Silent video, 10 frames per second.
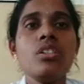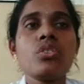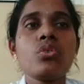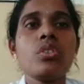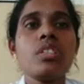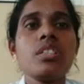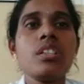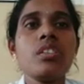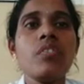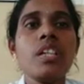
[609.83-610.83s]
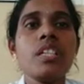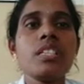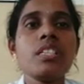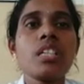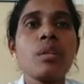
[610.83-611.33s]
So these are the
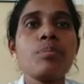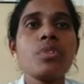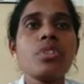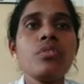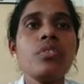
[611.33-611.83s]
various types of